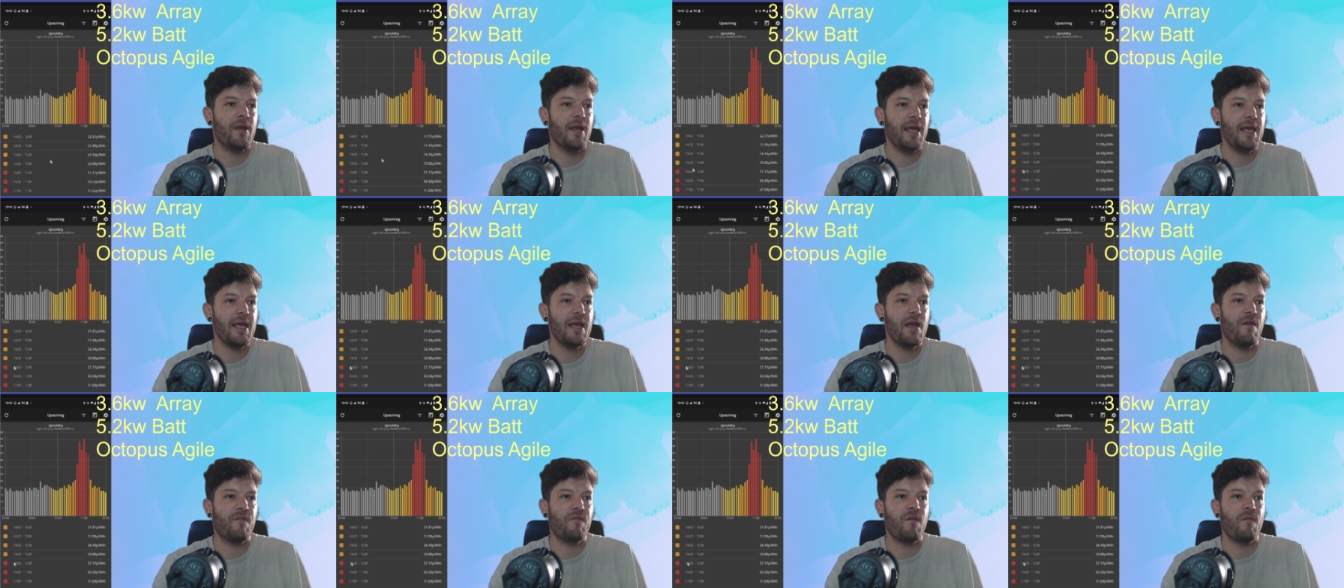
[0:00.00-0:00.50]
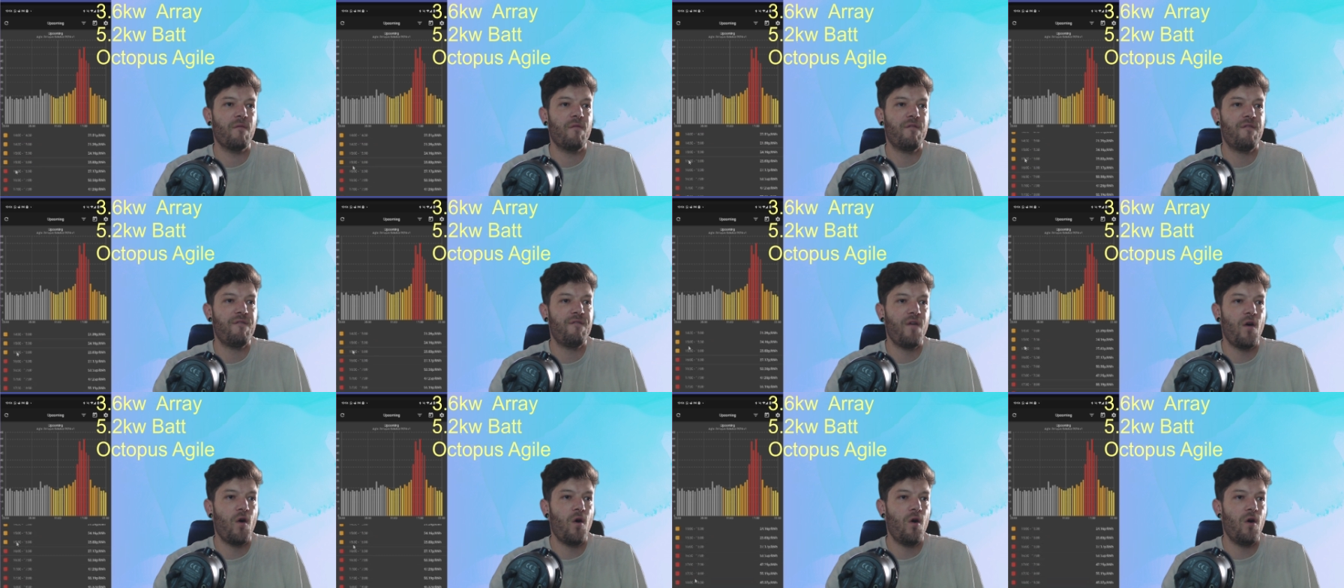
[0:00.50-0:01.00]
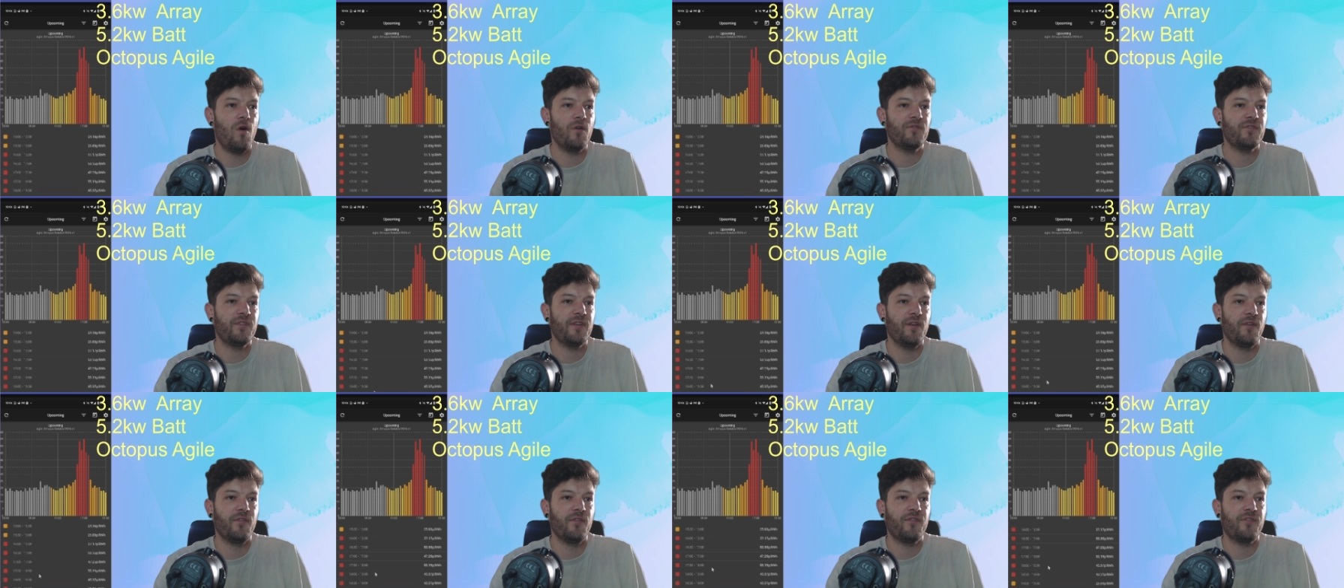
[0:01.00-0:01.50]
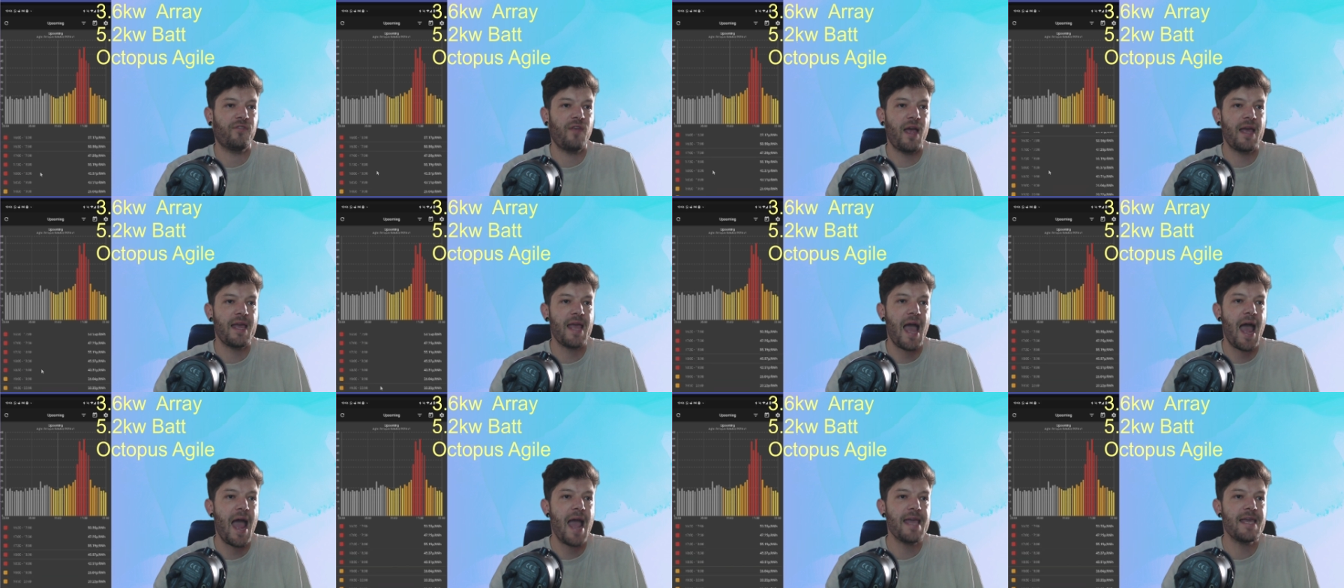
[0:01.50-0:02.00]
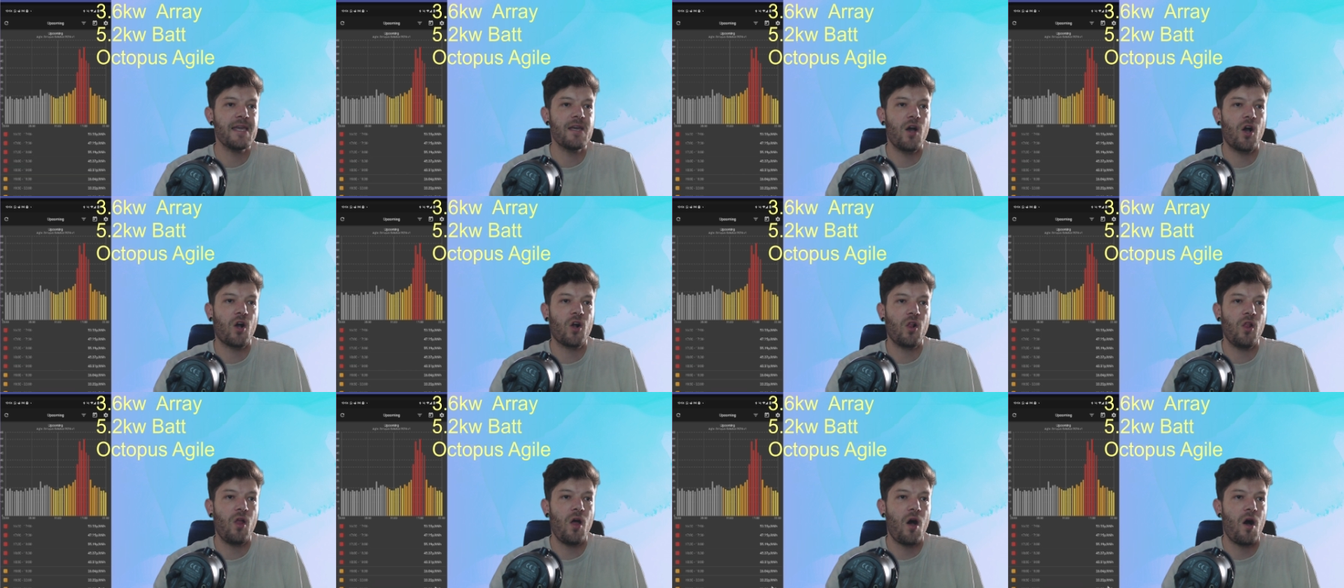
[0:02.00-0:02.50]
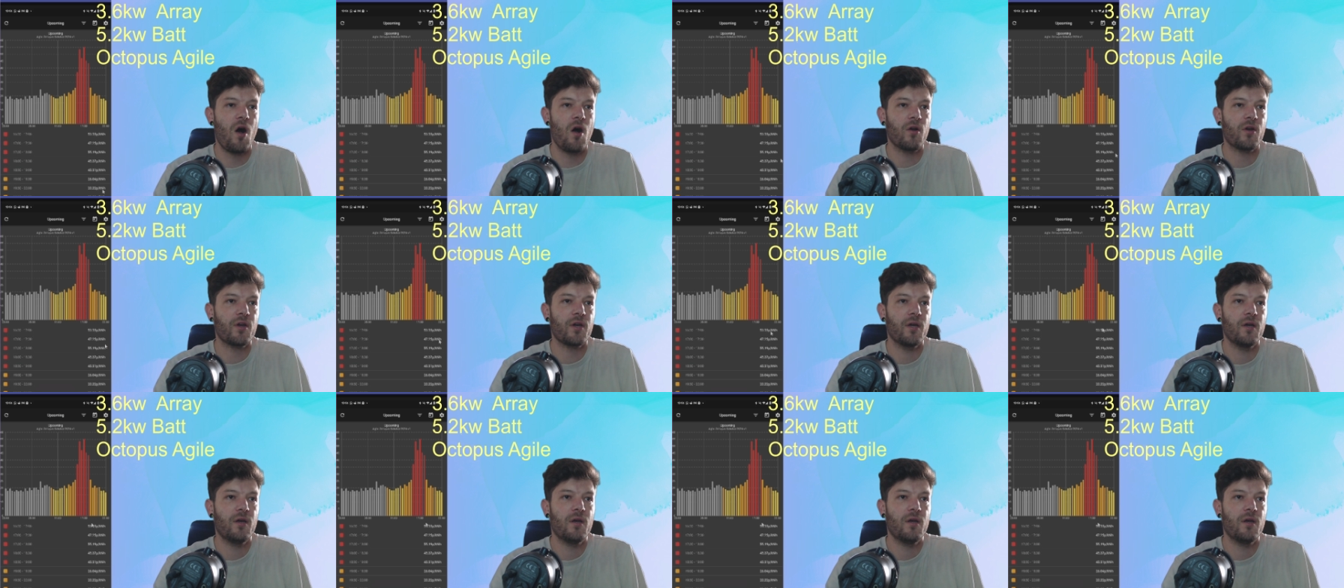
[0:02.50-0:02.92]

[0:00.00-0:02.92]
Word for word: here from four till say eight o'clock,